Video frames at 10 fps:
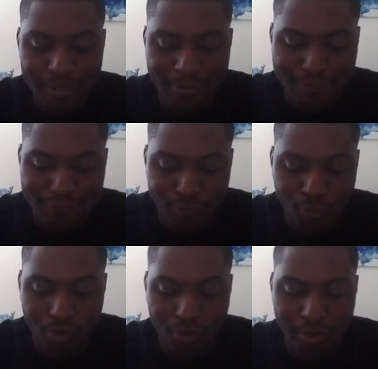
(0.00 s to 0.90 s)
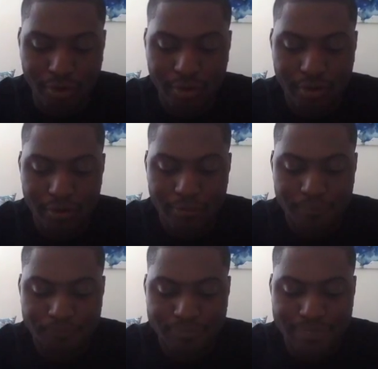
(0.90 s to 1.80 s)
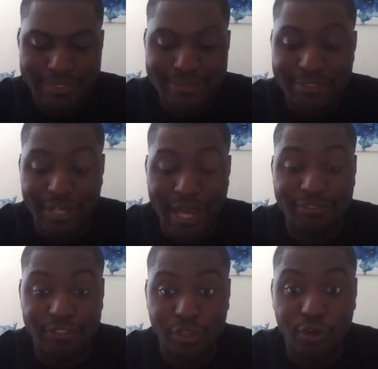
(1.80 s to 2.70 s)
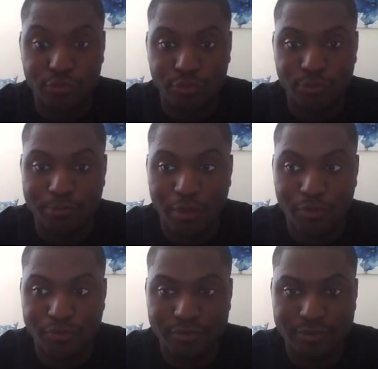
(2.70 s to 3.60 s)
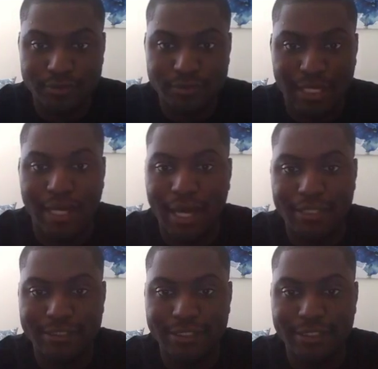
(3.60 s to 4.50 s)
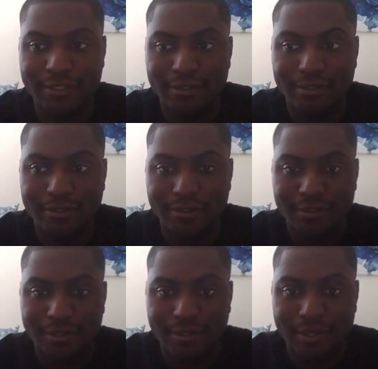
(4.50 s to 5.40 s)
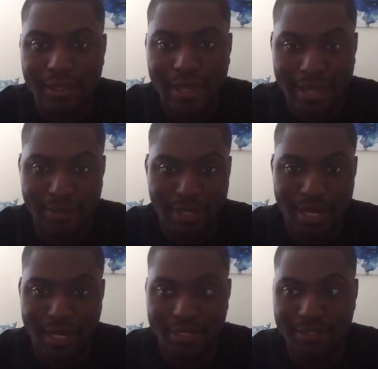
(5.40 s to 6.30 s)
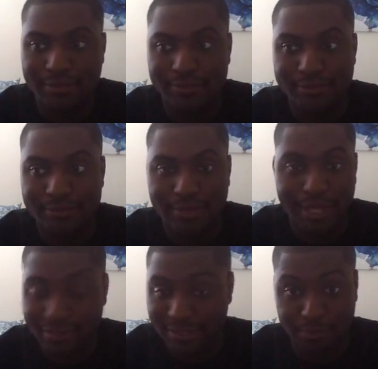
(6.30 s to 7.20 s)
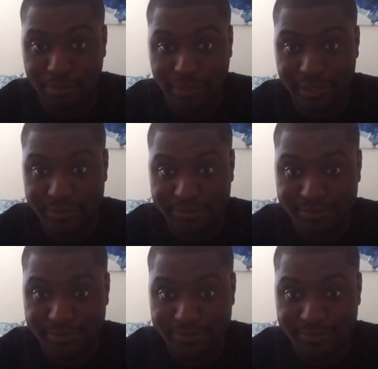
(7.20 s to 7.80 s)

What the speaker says: before he's gonna have to go through both Tanahashi and Okada at some point.